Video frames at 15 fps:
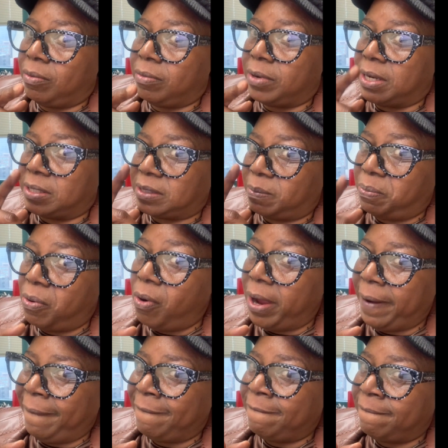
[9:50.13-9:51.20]

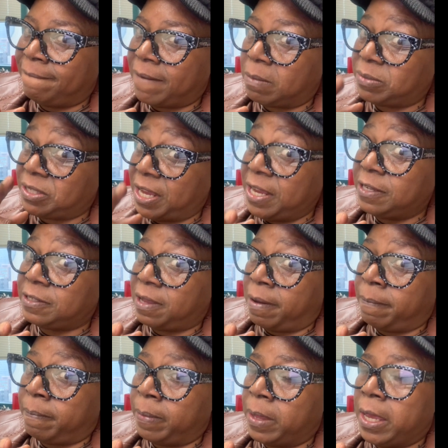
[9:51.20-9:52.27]
disappoint. I'm saying
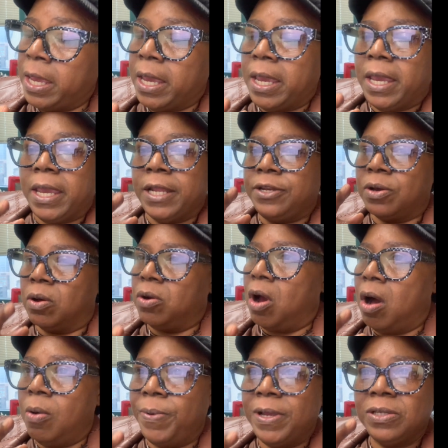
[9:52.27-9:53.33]
something. It don't
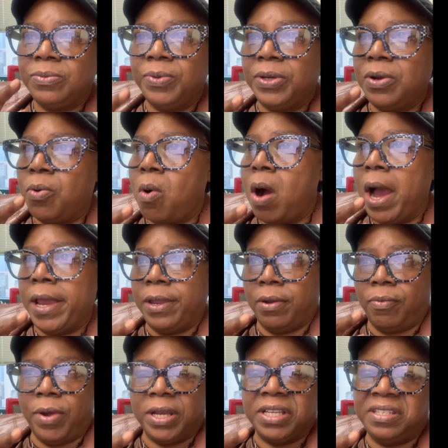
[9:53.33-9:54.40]
always require
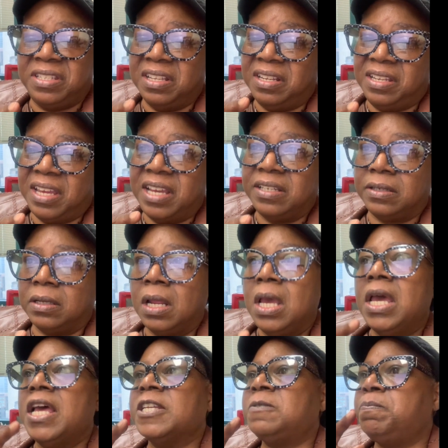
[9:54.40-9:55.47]
reconciliation,
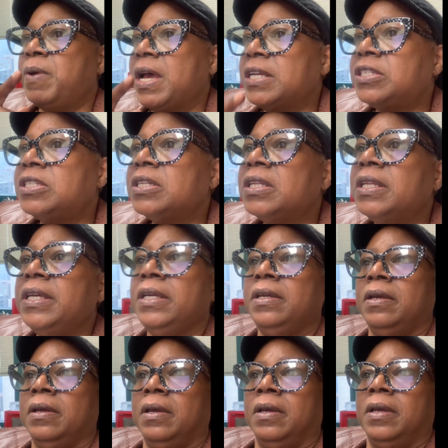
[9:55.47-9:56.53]
especially
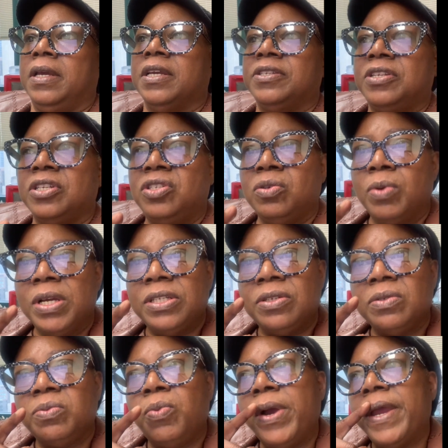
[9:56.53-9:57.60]
in
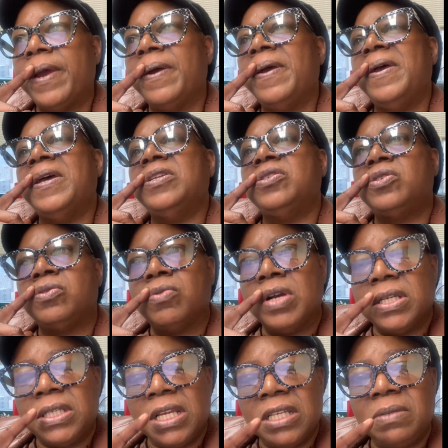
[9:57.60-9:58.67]
situations where
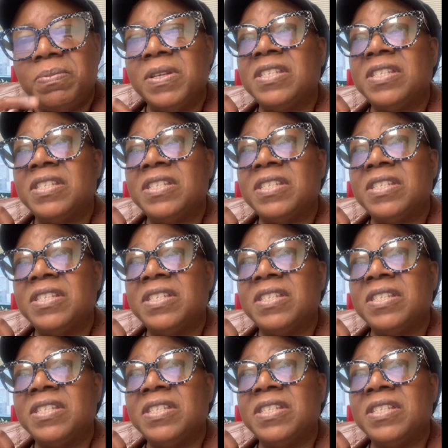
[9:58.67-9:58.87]
trust has been